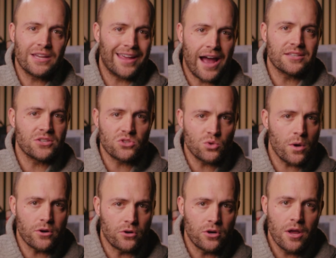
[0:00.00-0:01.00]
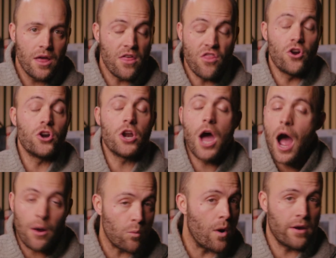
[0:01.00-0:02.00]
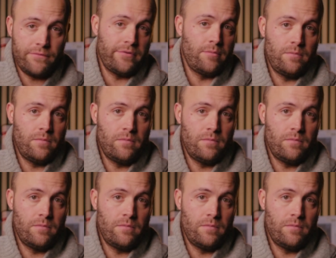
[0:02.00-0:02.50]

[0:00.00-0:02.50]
and guys on Twitter, they're not one of them.